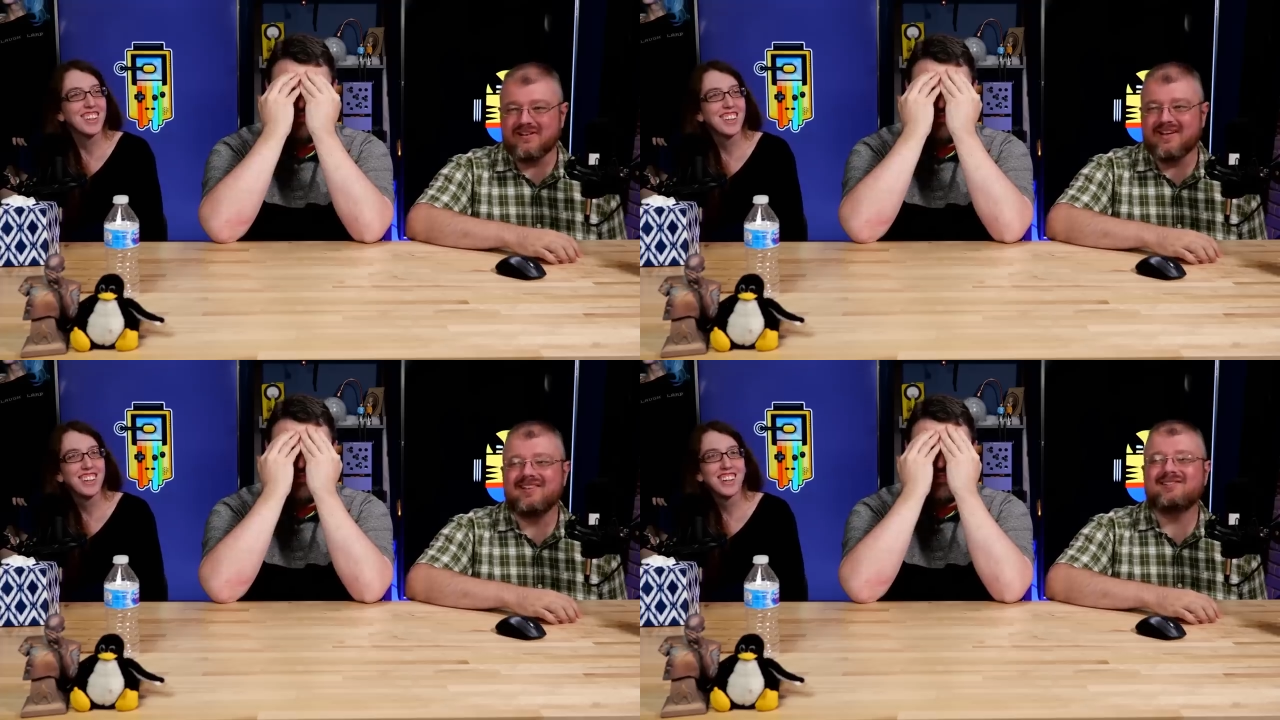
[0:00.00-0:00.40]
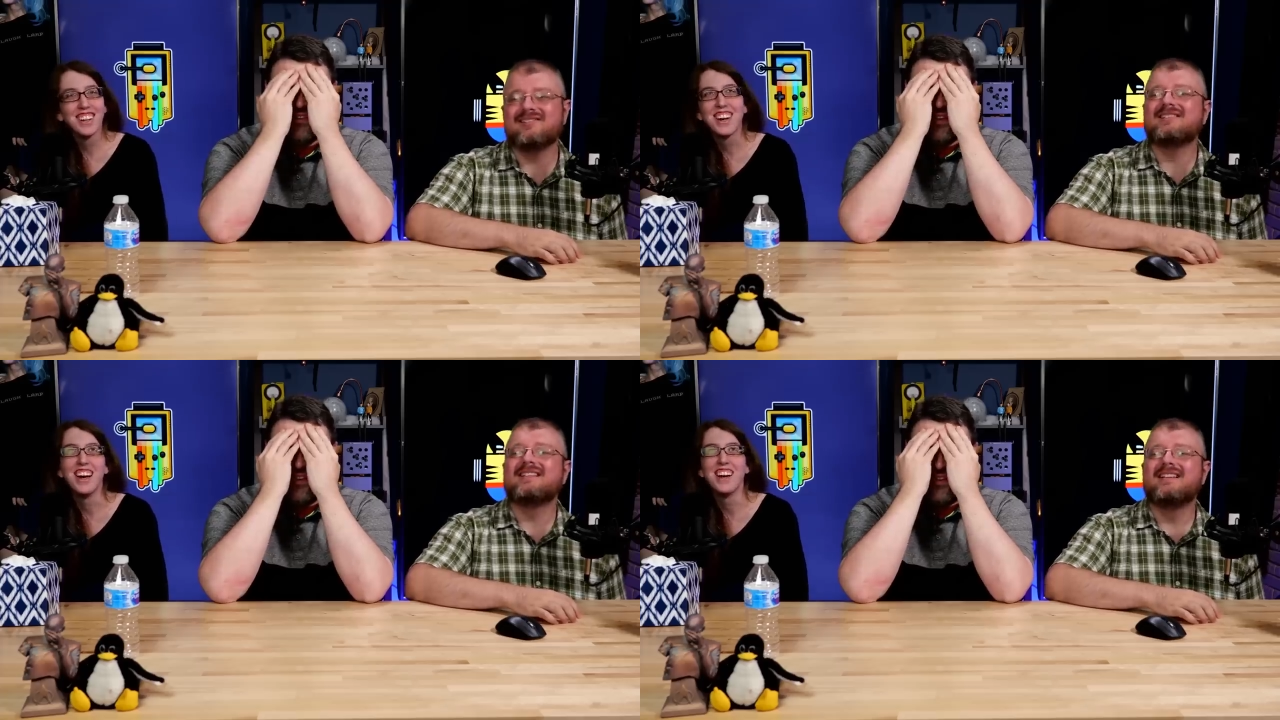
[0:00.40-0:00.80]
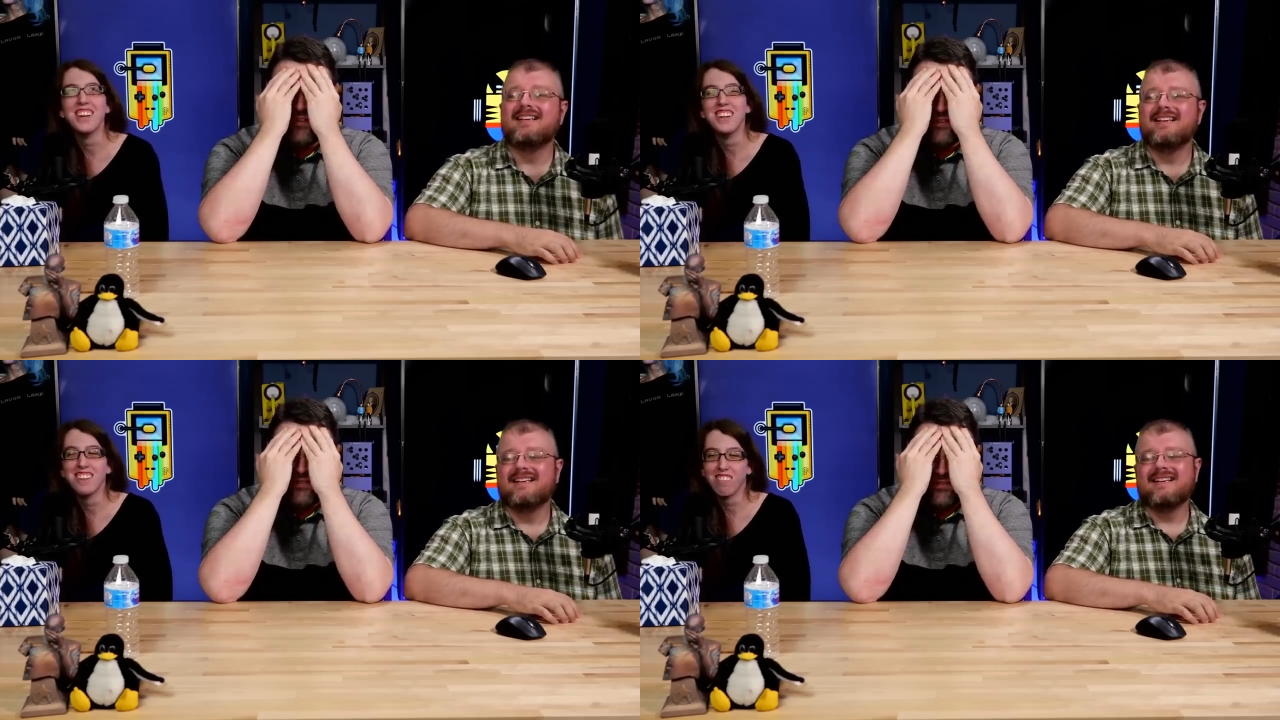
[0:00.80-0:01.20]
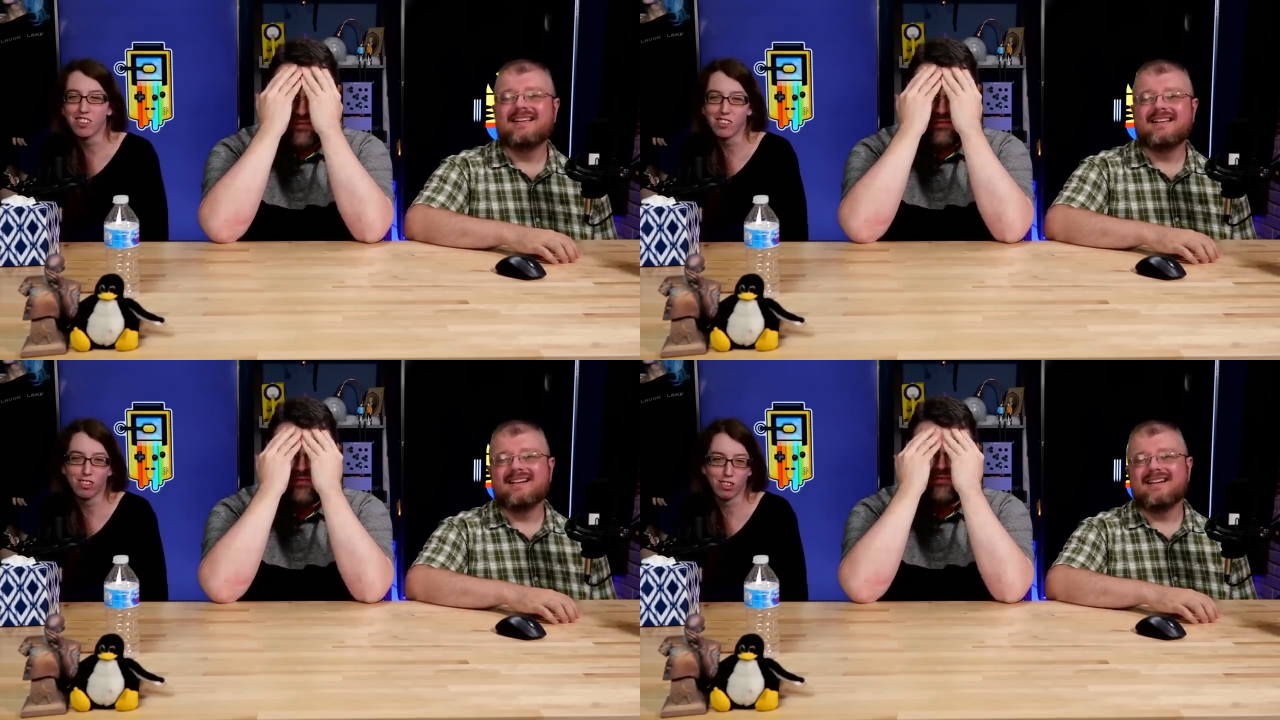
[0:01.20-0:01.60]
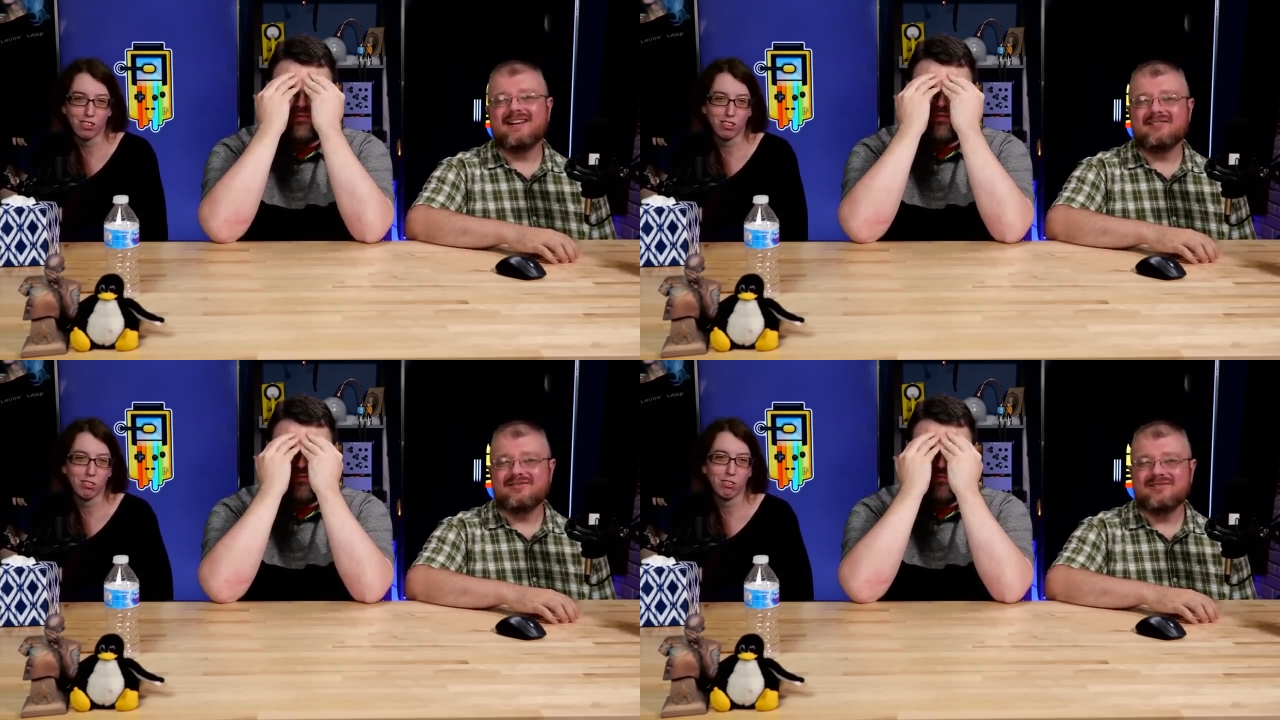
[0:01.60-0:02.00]
Speaker 1: flash. Yeah. Oh. And
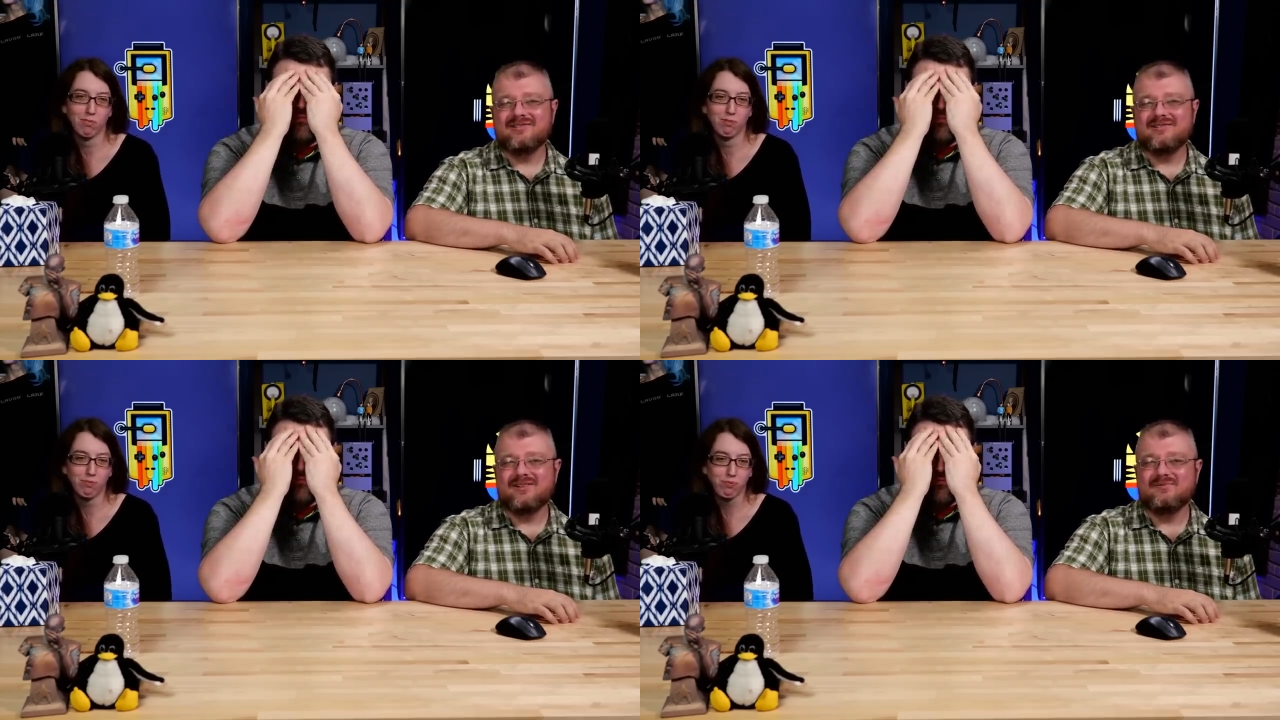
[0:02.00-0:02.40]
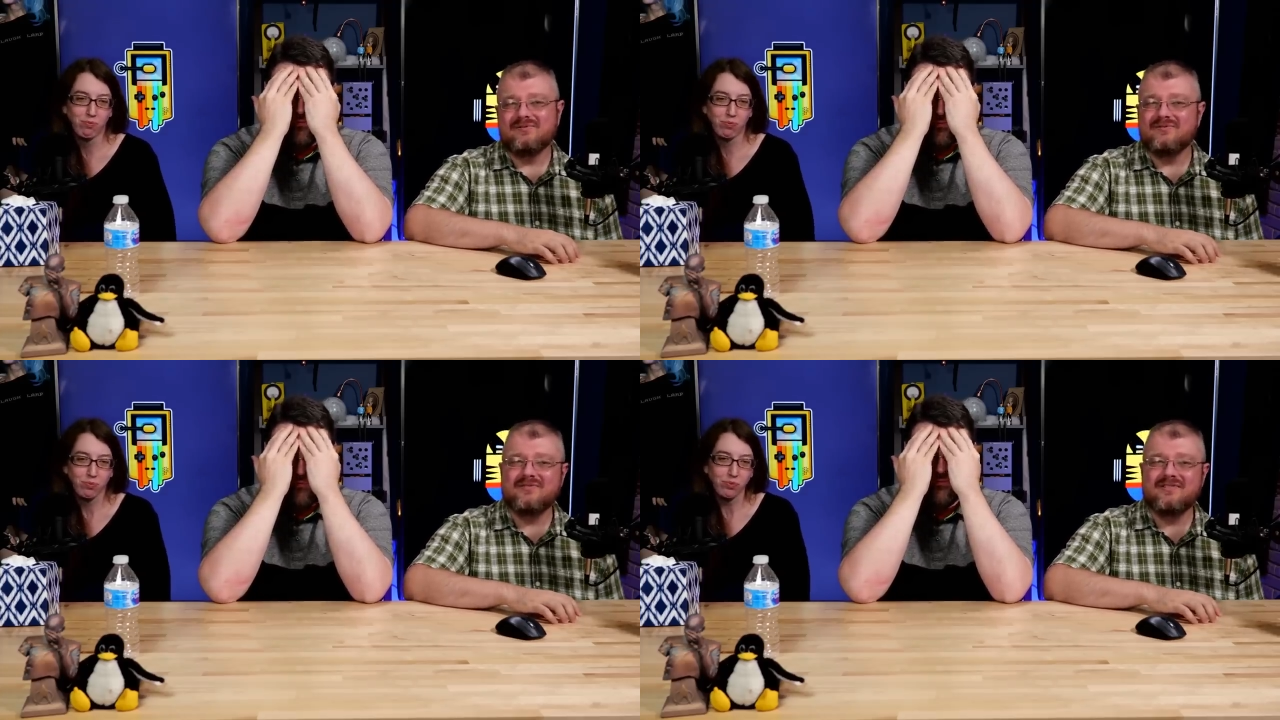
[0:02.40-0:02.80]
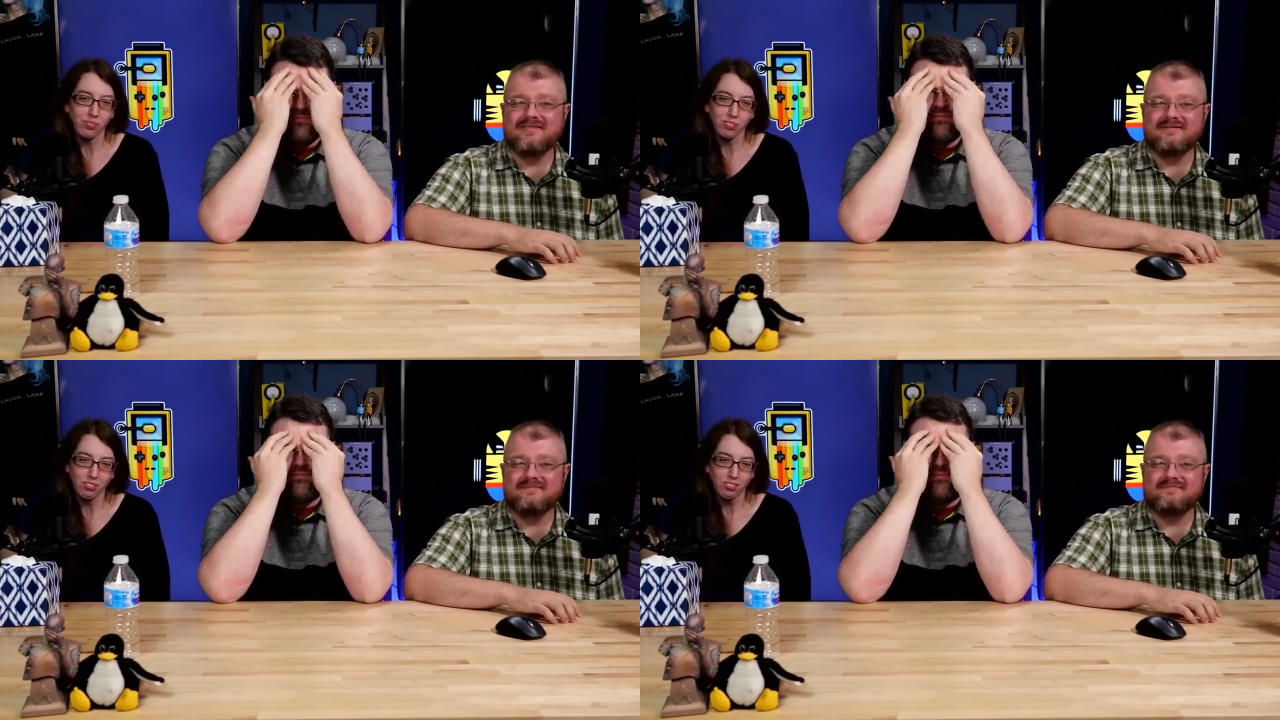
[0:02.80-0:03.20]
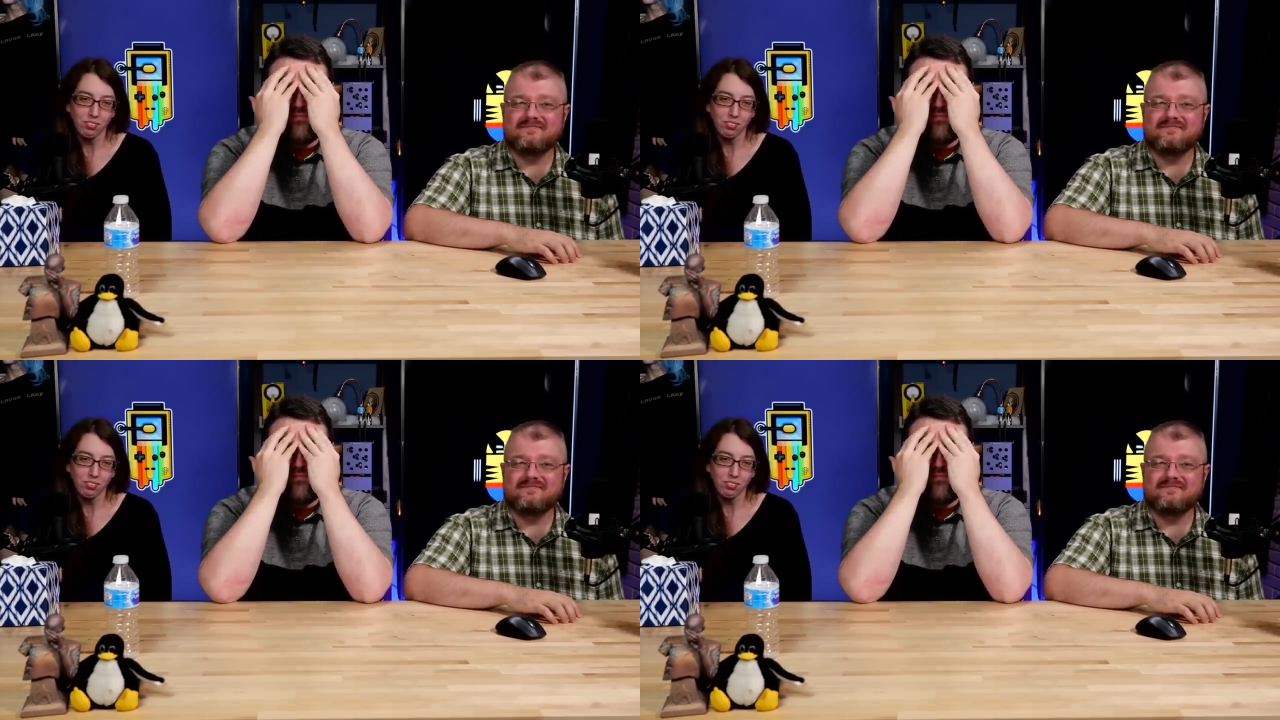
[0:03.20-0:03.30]
how you shouldn't judge me for it.